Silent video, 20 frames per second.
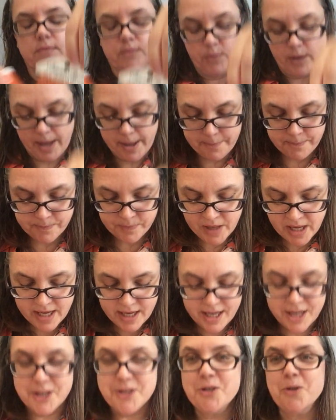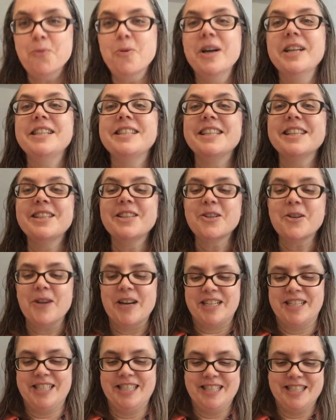Okay, so what is it the
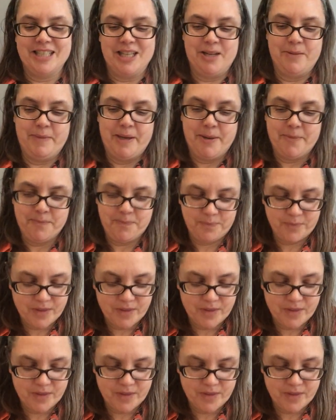question is gonna be?